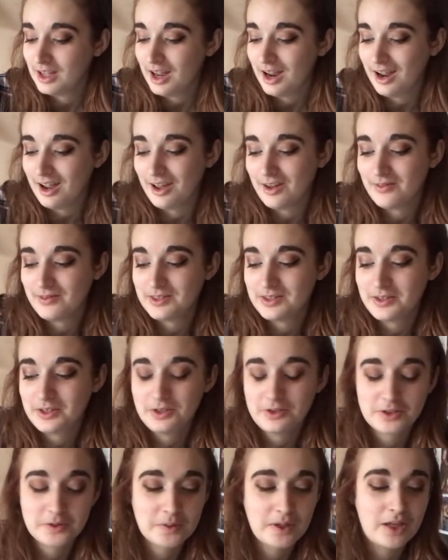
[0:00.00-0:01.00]
So he
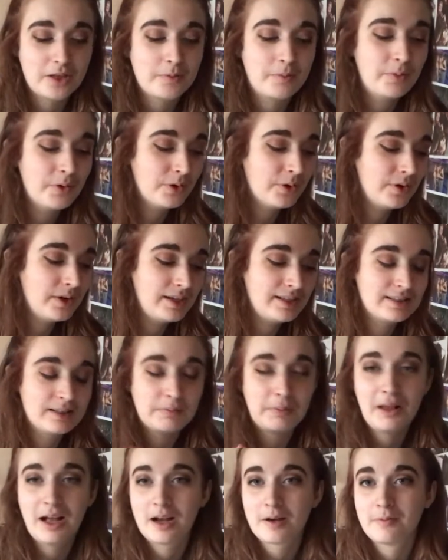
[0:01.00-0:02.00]
talks about the boys and the
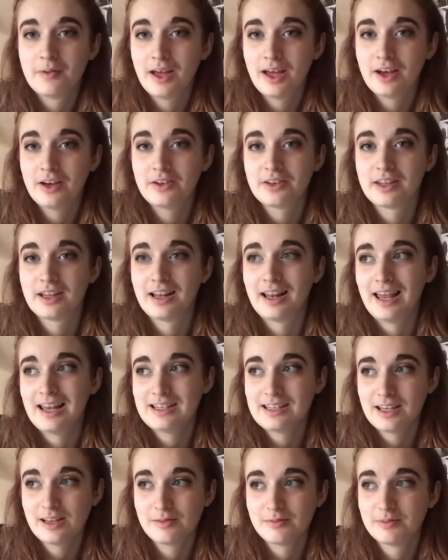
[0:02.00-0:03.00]
blackmail that led
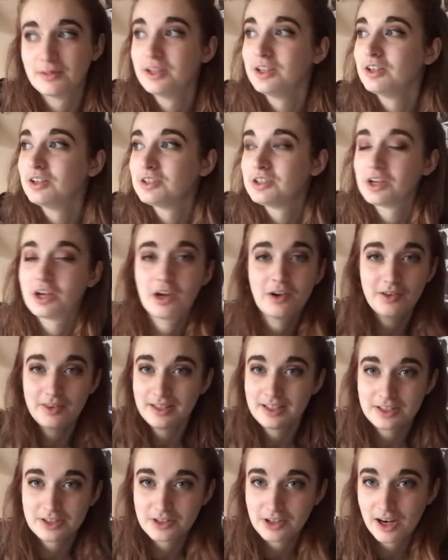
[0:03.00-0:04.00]
him to go on
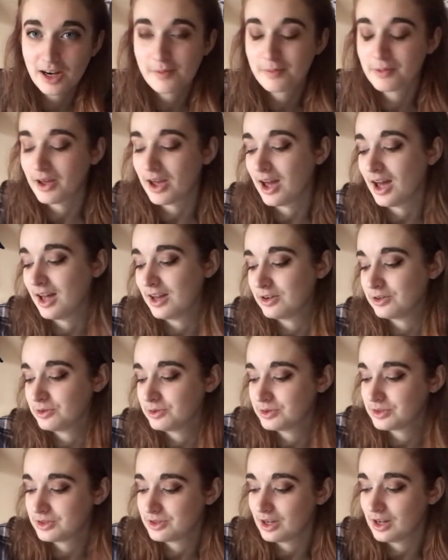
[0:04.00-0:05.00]
this trip, and
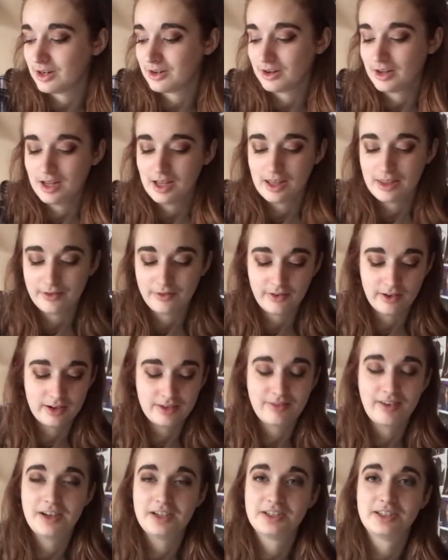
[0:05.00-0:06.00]
also the fun
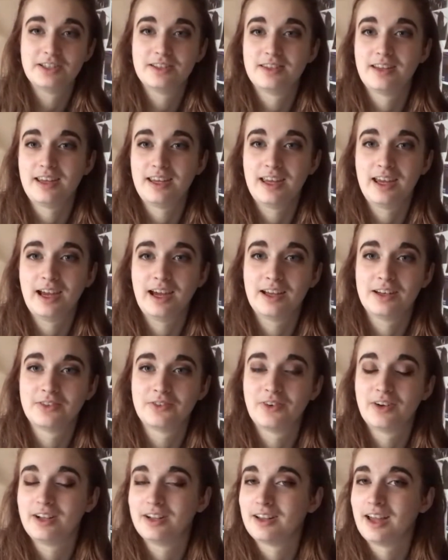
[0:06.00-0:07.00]
adventures that he had
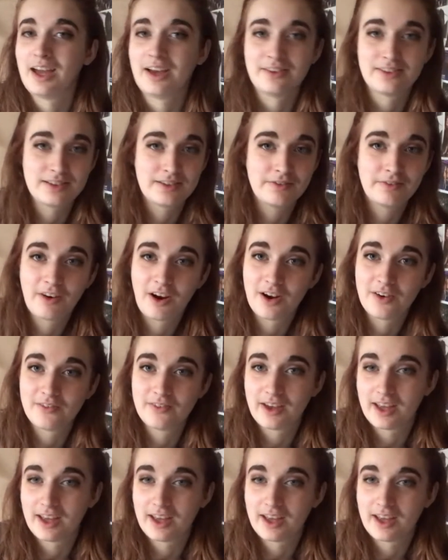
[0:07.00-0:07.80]
while out in Rome.